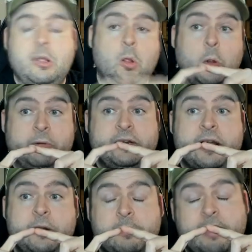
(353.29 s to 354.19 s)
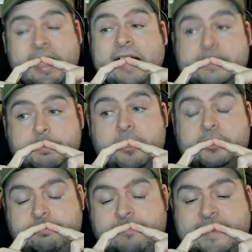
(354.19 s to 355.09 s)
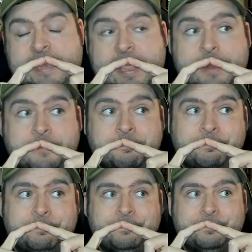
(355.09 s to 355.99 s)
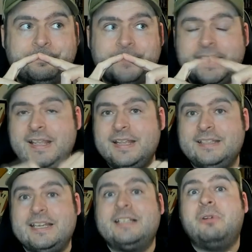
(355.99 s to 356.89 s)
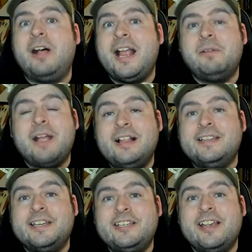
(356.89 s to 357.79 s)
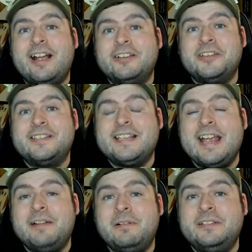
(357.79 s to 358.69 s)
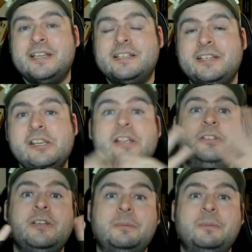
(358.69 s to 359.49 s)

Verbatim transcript: Oreo Xbox video, did quite well this year, I should say, in terms of YouTube